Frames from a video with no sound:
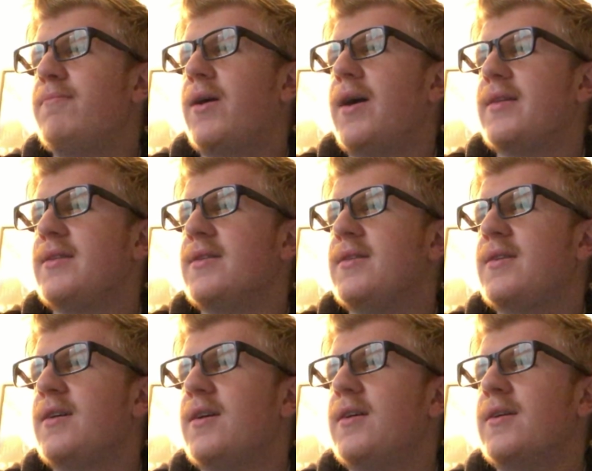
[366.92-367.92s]
pots and
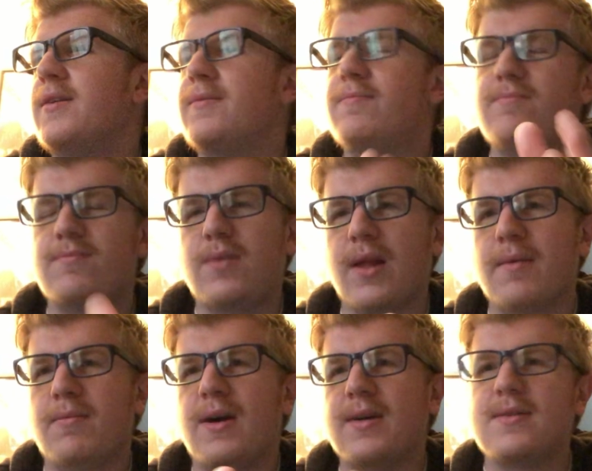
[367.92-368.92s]
stuff, plant
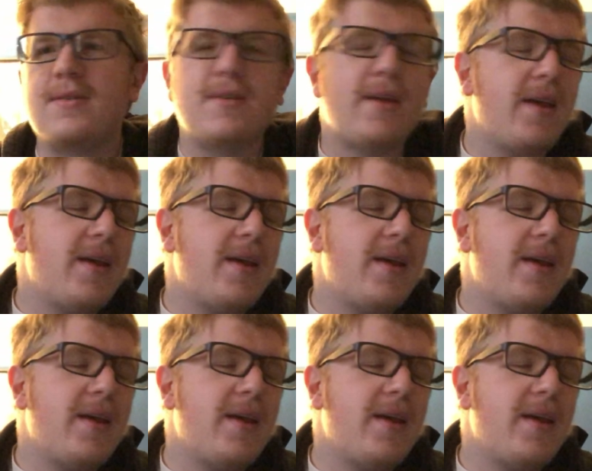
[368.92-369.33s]
pots.